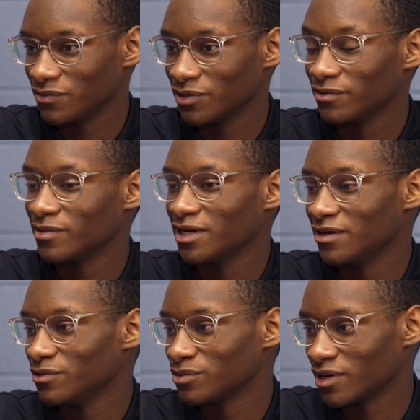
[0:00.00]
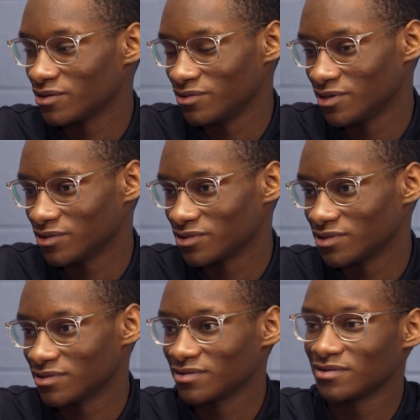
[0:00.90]
Well, my name is Matthew
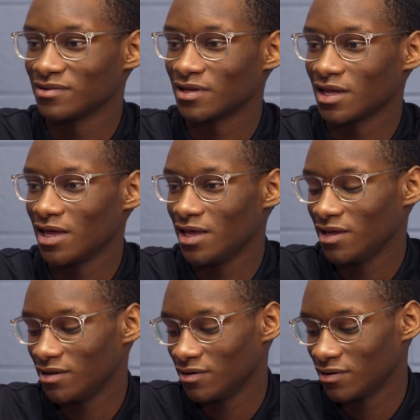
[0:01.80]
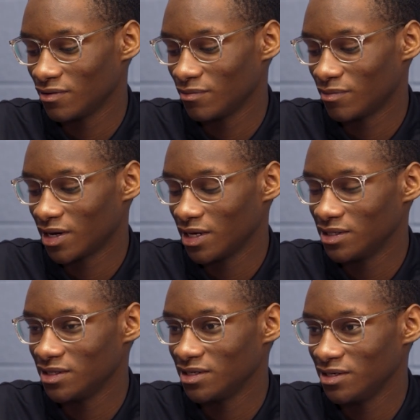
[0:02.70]
Nelson, and my
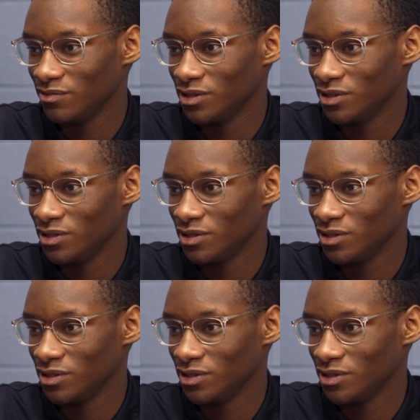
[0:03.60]
identity